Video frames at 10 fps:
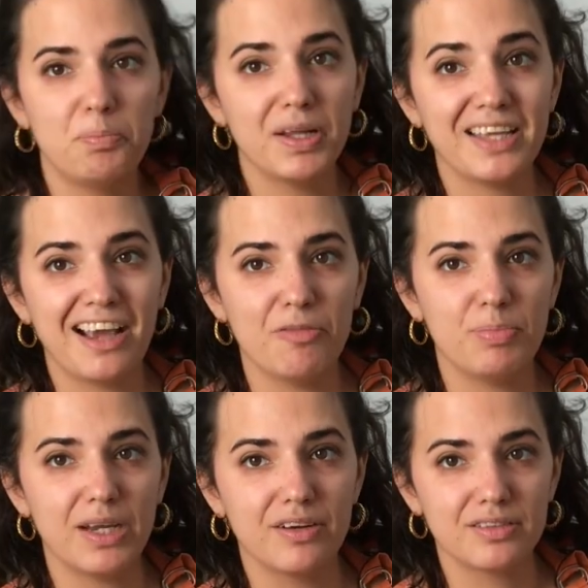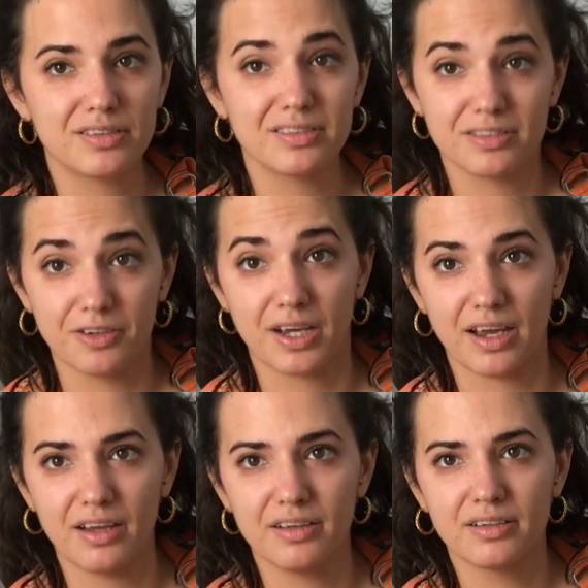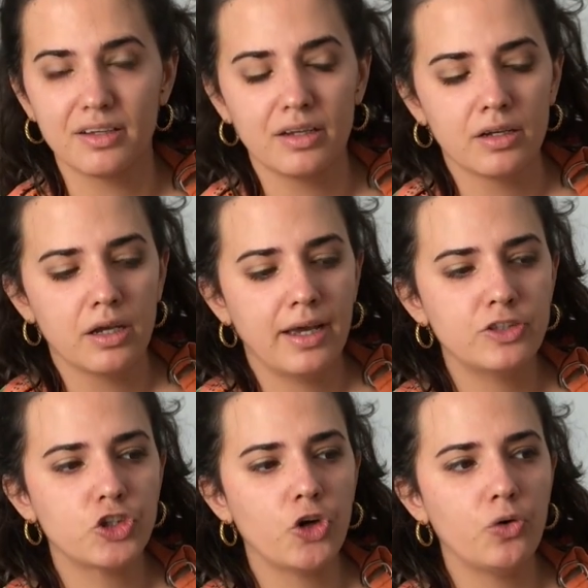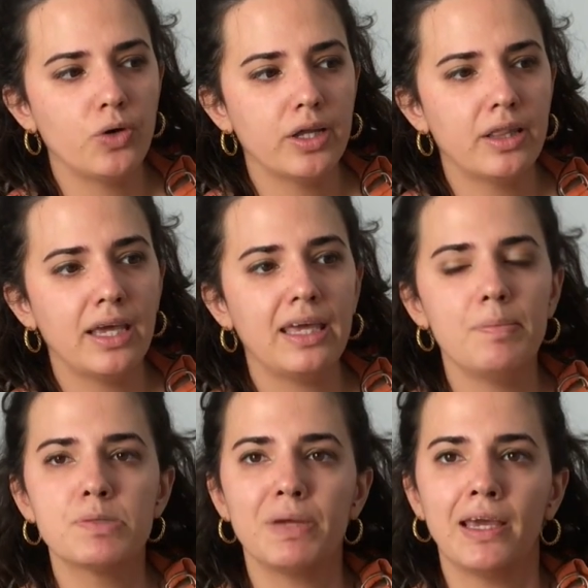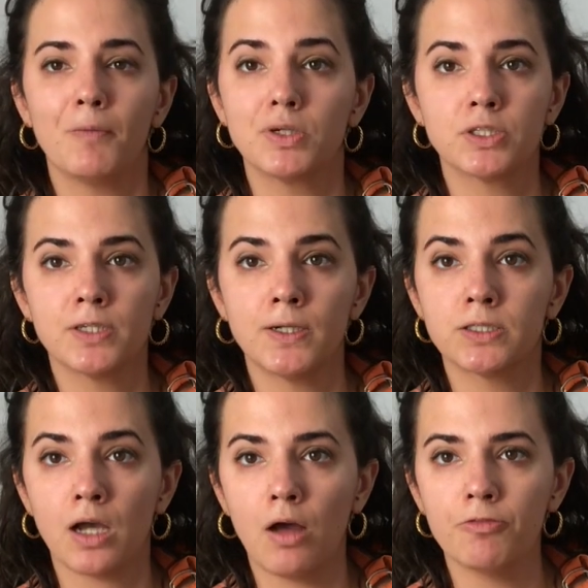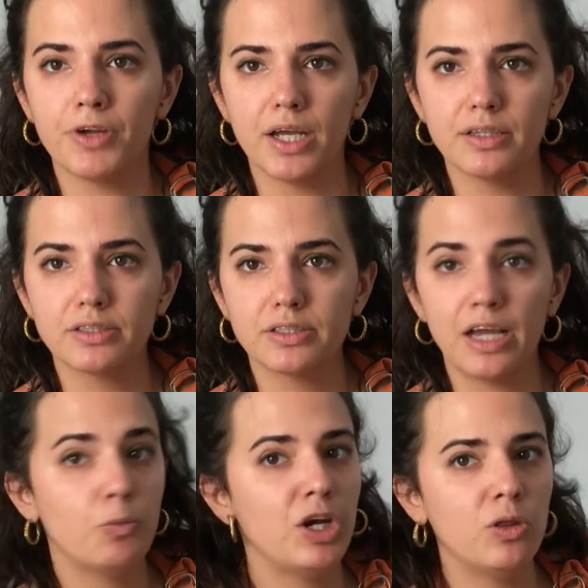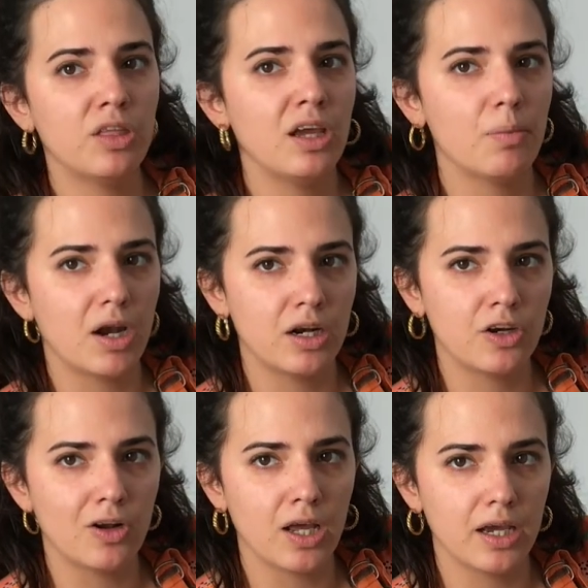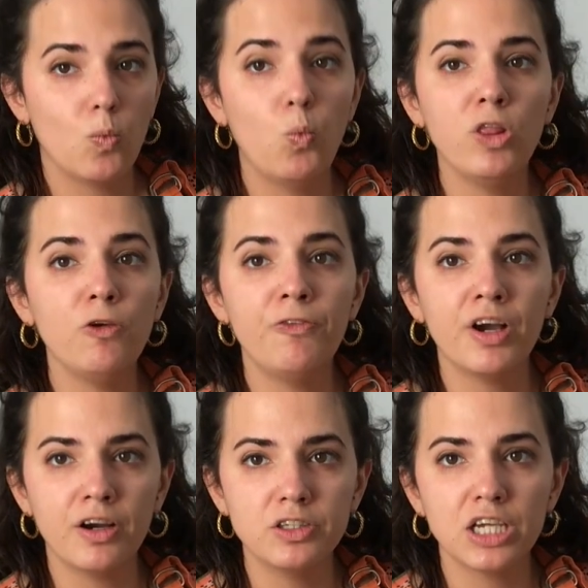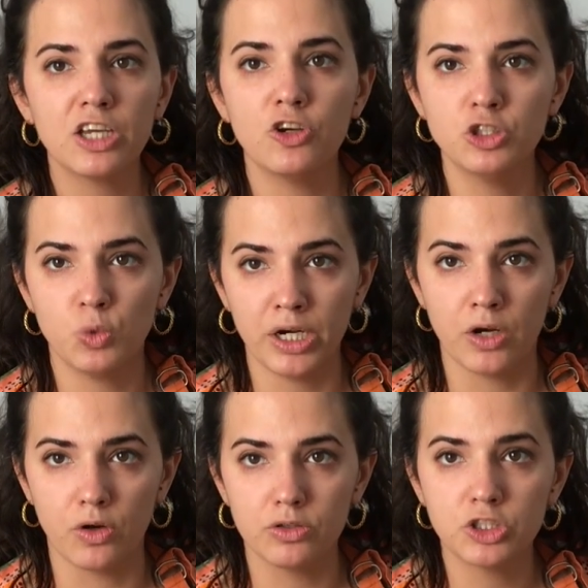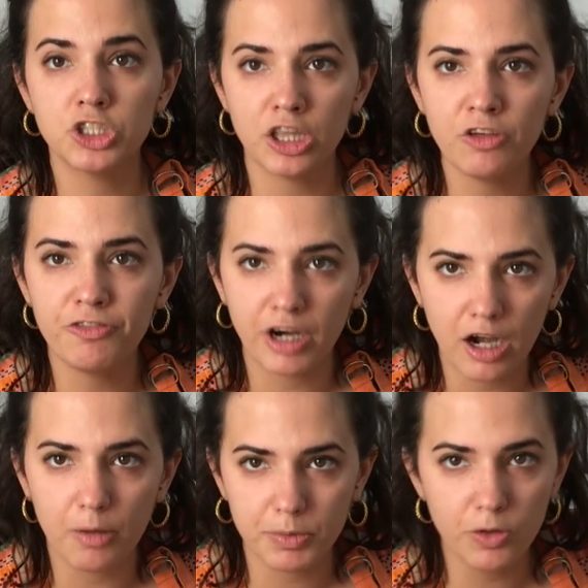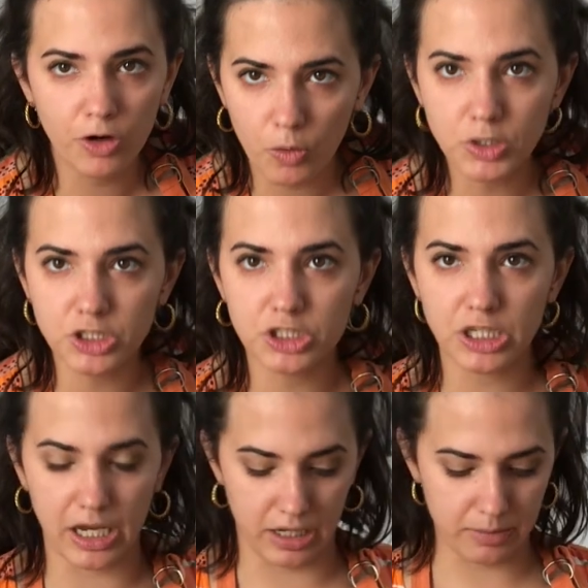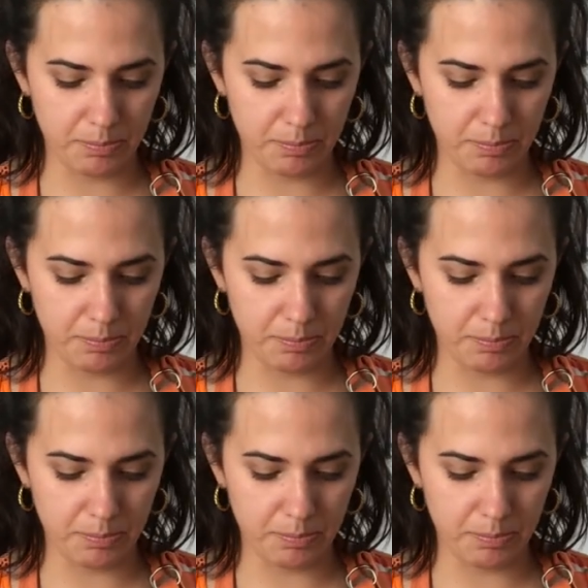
But they have beards, okay? And so they keep speaking with such confidence. And when you think about it, you're like, what the fuck are you saying? You're a 20-year-old. Shut the fuck up. You don't know what you're saying.